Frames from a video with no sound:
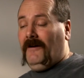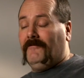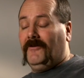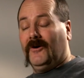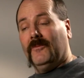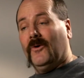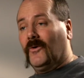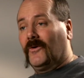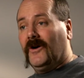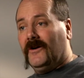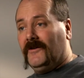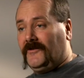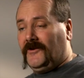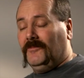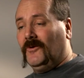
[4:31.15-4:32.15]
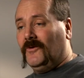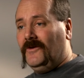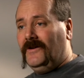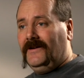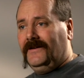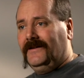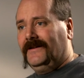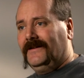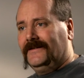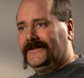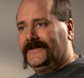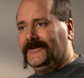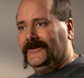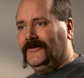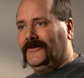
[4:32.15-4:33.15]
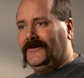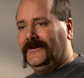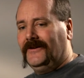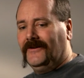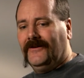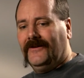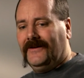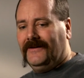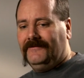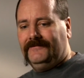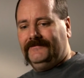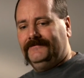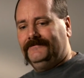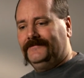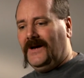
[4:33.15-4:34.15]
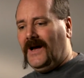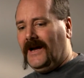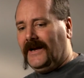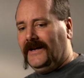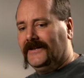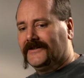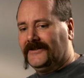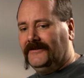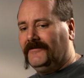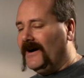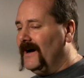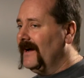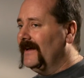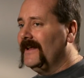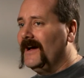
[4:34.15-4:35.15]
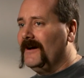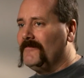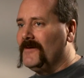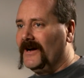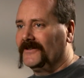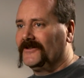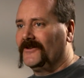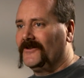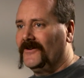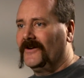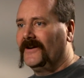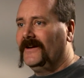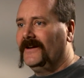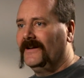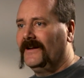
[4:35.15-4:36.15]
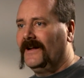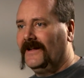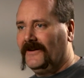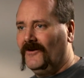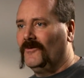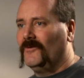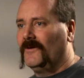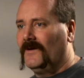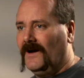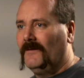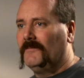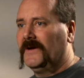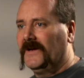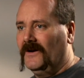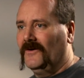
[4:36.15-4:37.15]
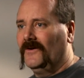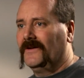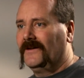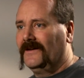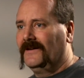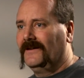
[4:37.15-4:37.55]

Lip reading: Felt more comfortable. So, I guess if I had to have back surgery again, I know where I'll be going.